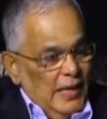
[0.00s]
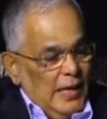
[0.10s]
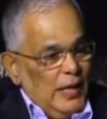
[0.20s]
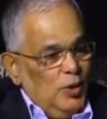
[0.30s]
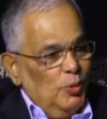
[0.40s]

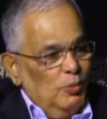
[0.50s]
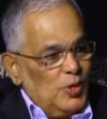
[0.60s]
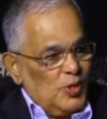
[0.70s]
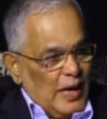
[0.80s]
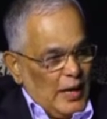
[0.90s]
and who would
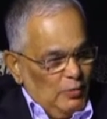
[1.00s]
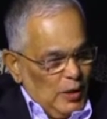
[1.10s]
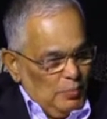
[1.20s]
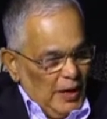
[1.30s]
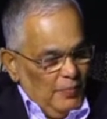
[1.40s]
stand
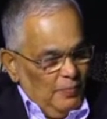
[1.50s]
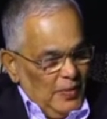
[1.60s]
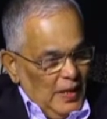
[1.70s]
with me.